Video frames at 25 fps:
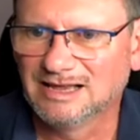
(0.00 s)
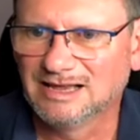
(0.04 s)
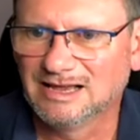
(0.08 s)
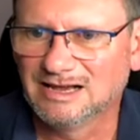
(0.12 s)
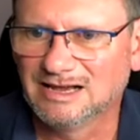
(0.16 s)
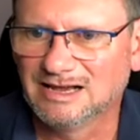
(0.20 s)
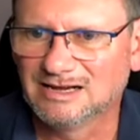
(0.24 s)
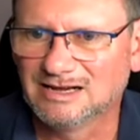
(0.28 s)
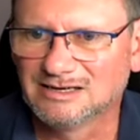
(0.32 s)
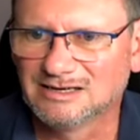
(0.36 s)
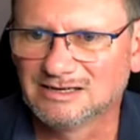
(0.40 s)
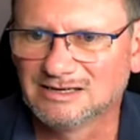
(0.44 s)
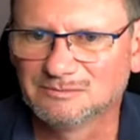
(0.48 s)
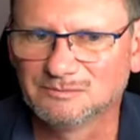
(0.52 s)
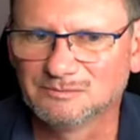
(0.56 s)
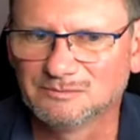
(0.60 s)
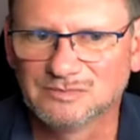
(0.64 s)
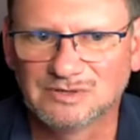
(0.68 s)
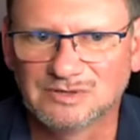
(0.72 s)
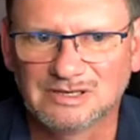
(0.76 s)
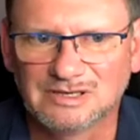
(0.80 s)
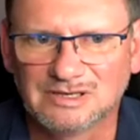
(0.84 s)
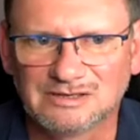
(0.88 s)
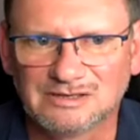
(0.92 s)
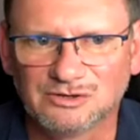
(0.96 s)

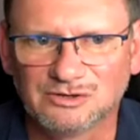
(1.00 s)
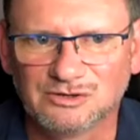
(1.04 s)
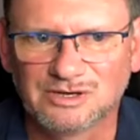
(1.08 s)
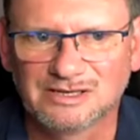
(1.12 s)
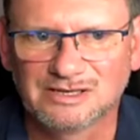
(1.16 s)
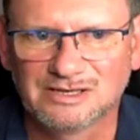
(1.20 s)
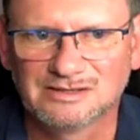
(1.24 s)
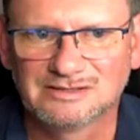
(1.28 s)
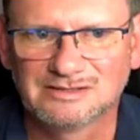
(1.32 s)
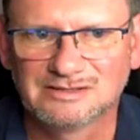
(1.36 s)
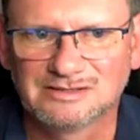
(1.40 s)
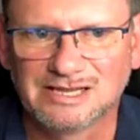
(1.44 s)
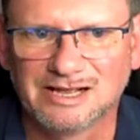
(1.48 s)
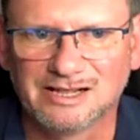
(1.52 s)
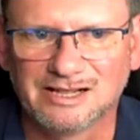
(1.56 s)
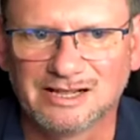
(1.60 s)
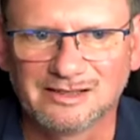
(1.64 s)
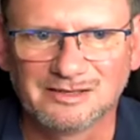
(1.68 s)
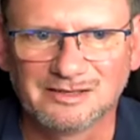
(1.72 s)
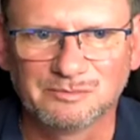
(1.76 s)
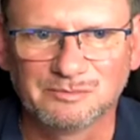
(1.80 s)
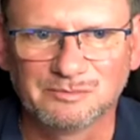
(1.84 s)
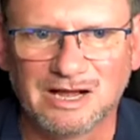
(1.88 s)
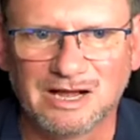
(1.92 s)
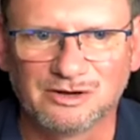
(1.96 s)
You can tell
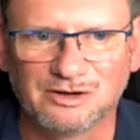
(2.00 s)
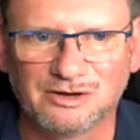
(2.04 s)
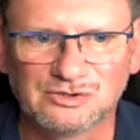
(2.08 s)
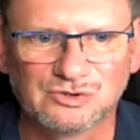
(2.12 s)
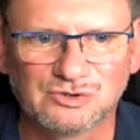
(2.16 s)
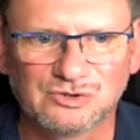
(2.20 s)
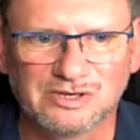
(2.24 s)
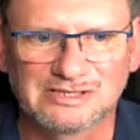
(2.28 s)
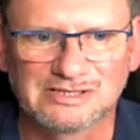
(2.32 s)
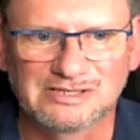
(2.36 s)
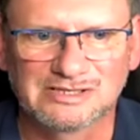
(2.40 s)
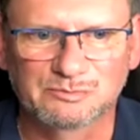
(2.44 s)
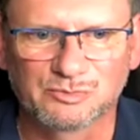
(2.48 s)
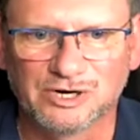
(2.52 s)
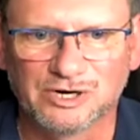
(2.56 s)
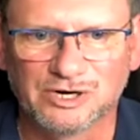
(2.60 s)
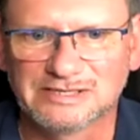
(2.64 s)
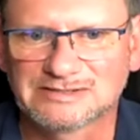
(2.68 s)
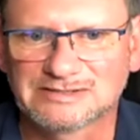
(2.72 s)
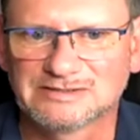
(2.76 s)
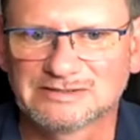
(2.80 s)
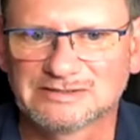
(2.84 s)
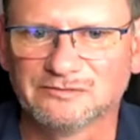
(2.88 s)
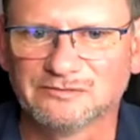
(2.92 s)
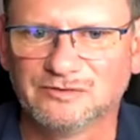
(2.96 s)
them how to
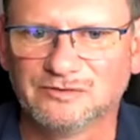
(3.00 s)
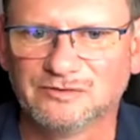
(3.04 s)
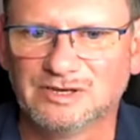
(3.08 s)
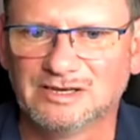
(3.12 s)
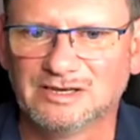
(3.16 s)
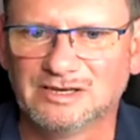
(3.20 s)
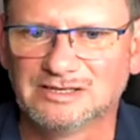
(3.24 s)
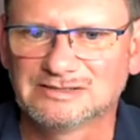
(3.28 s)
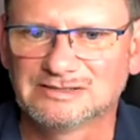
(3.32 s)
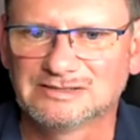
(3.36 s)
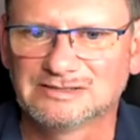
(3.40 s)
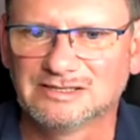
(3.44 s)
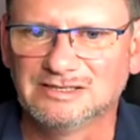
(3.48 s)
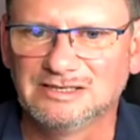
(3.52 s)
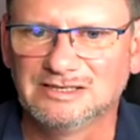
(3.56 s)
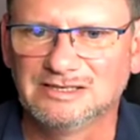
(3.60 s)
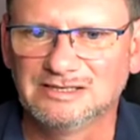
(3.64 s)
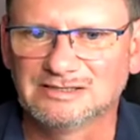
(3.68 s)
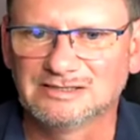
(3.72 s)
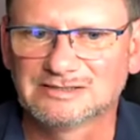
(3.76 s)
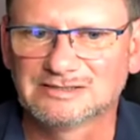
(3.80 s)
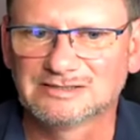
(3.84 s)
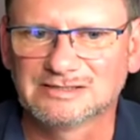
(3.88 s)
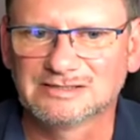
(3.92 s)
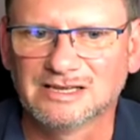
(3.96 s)
express their feelings and
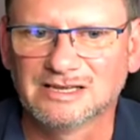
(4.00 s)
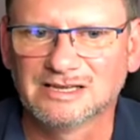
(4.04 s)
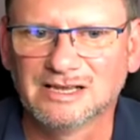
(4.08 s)
needs.